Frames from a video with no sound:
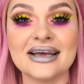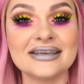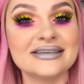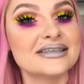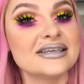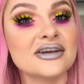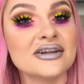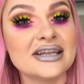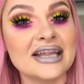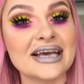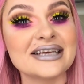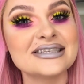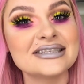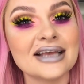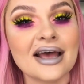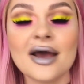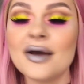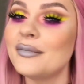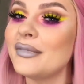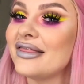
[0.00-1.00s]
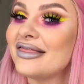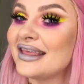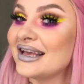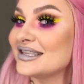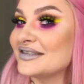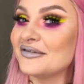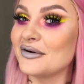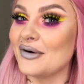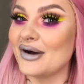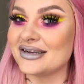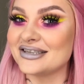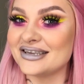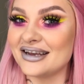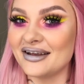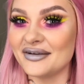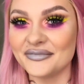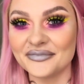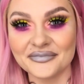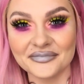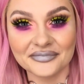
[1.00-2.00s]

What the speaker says: until next time, thanks for watching.